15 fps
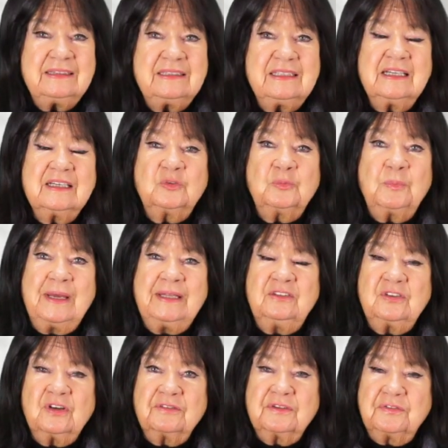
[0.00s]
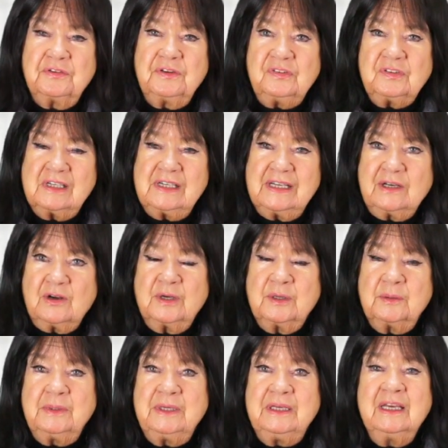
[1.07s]
at the expense of the physical
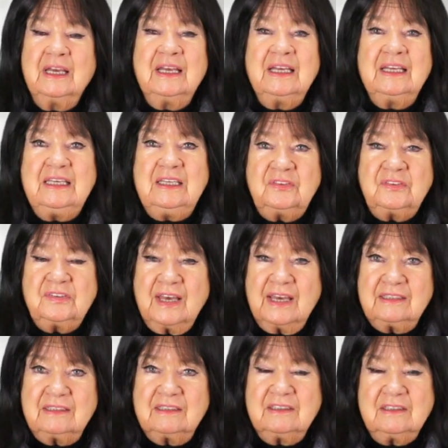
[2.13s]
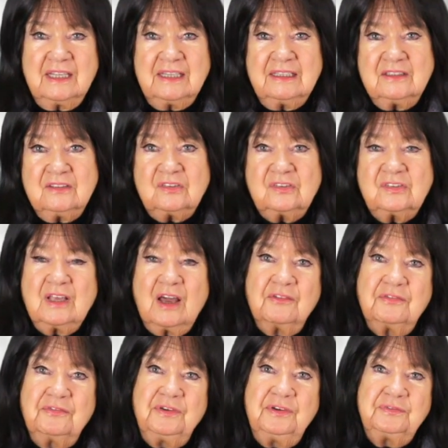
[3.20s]
economy, he said, and this is
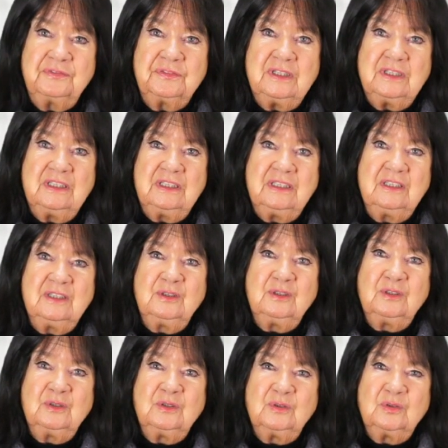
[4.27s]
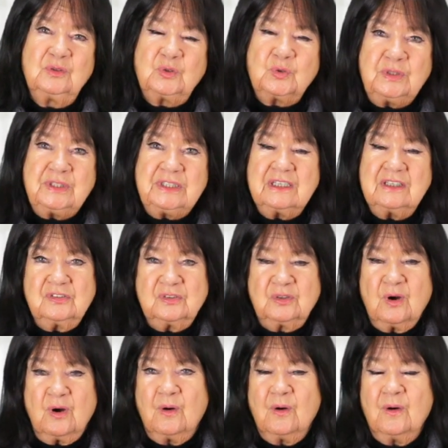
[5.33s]
now 52 years
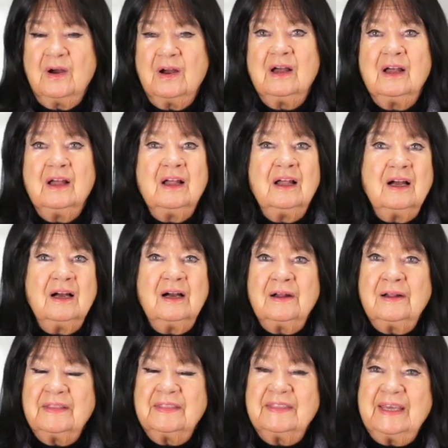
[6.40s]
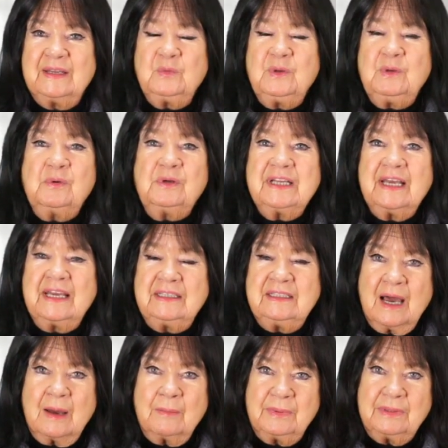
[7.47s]
ago, that we would
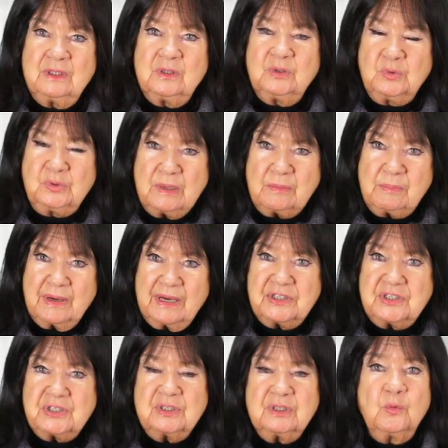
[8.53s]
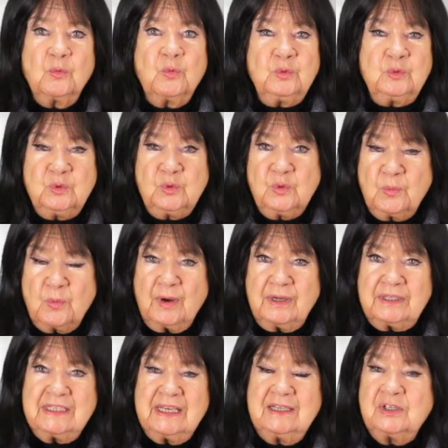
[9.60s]
end up in a new depression, a new
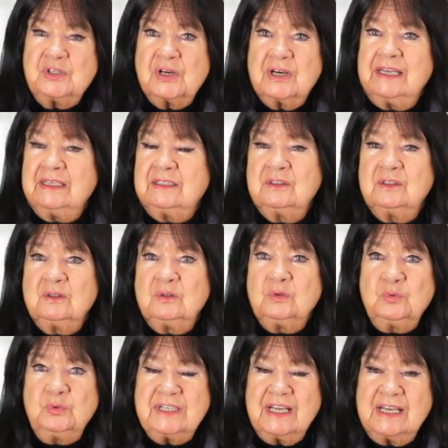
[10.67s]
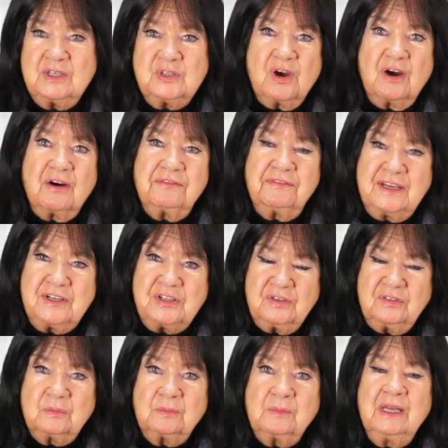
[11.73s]
war danger, and a new danger of
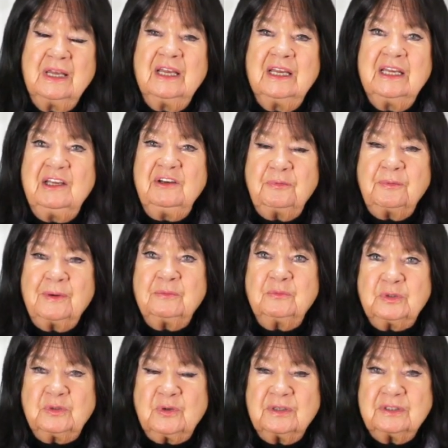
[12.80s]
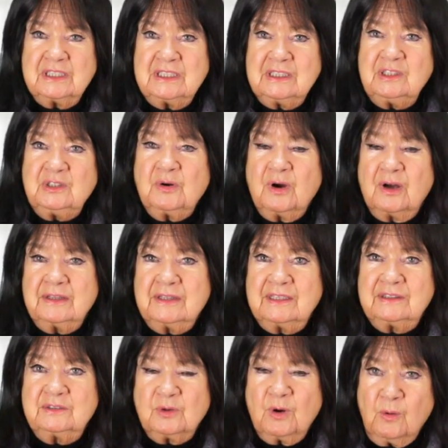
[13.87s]
fascism if one would continue on
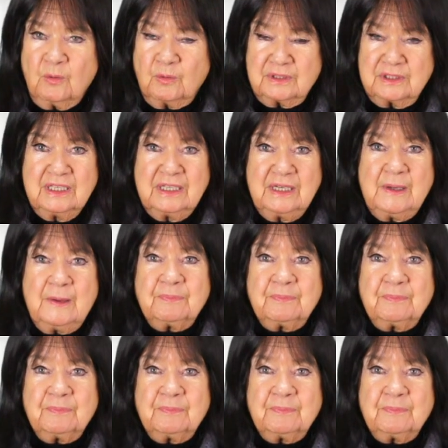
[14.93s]
that road.